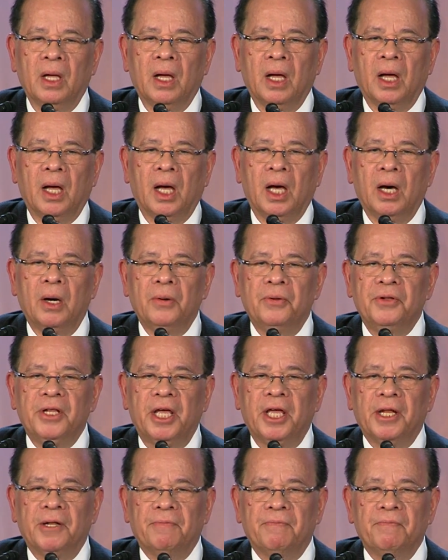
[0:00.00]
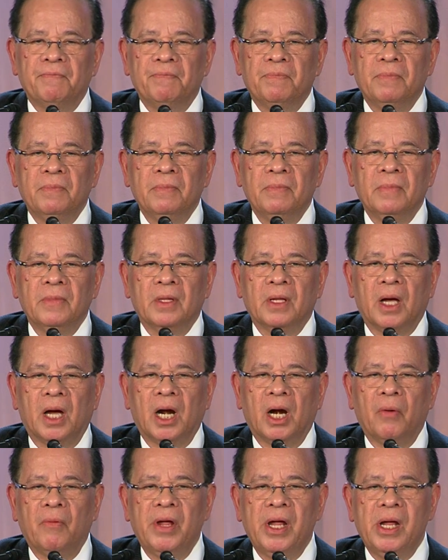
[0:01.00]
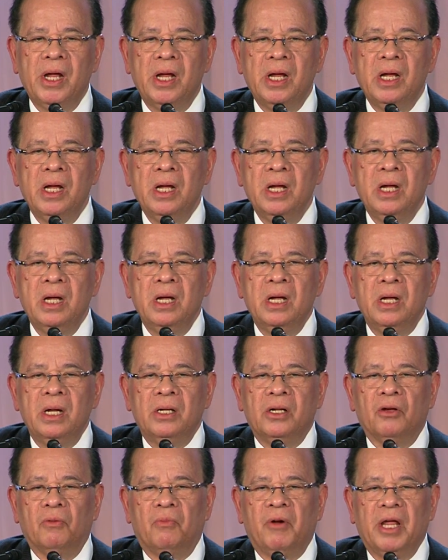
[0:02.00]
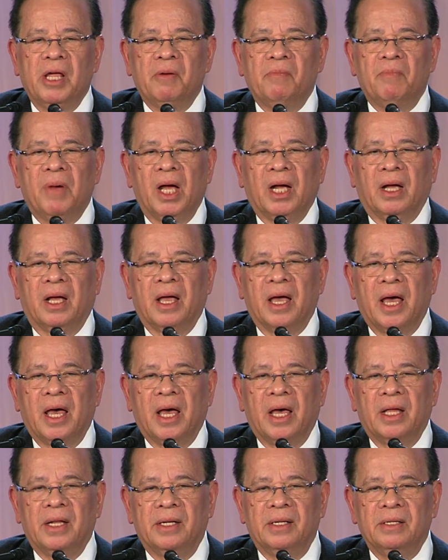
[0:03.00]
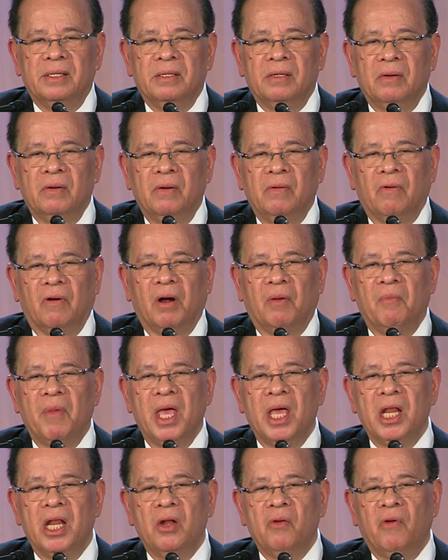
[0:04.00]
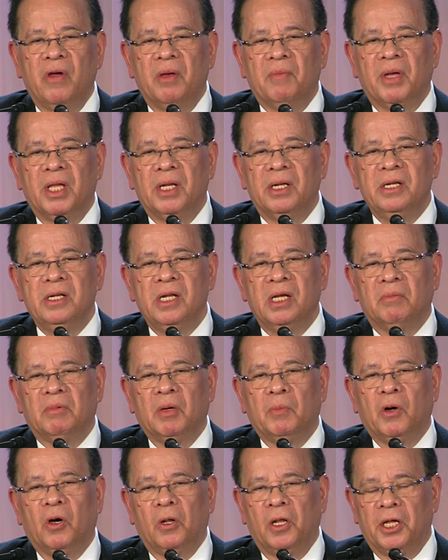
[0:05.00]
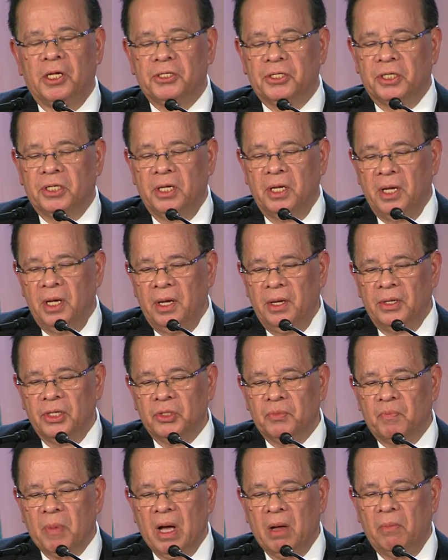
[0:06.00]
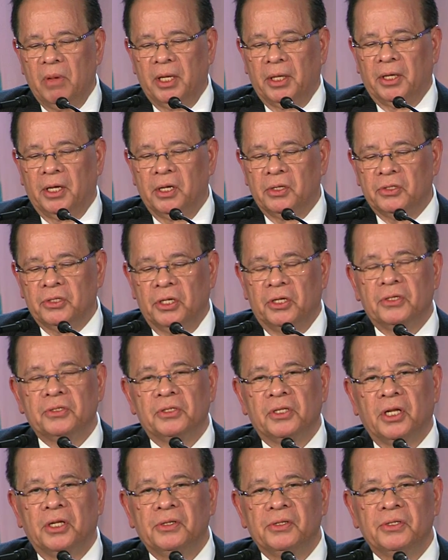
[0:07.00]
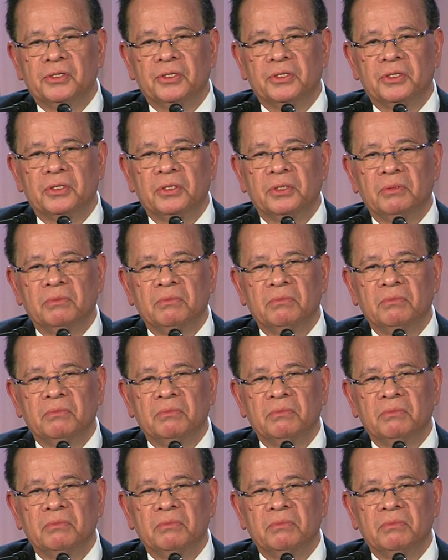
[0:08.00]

How then are we to bring back God where men and women have abolished his public existence?